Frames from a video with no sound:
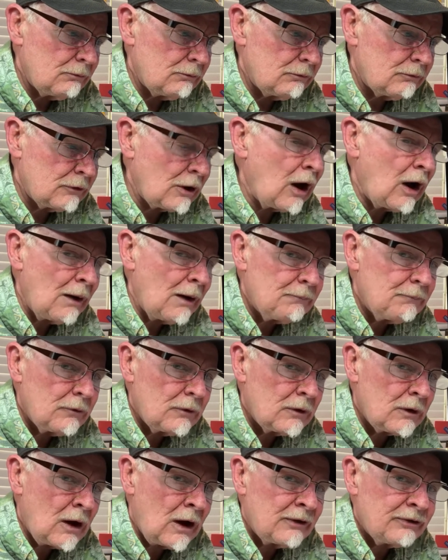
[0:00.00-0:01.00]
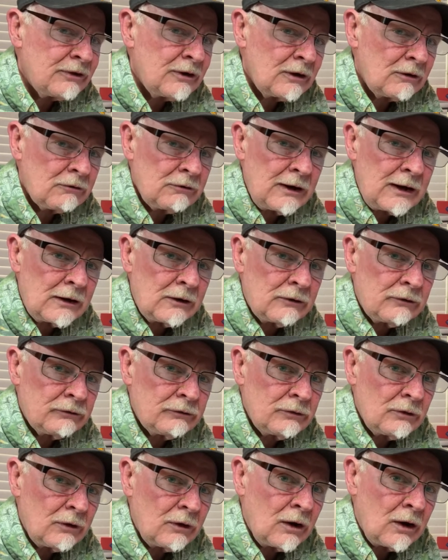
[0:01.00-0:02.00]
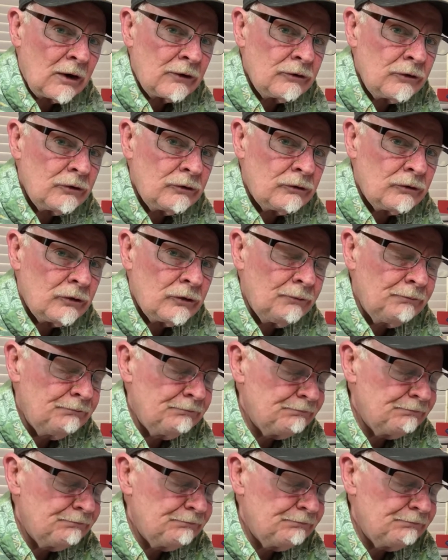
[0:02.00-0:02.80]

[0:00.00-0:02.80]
top content creators on YouTube.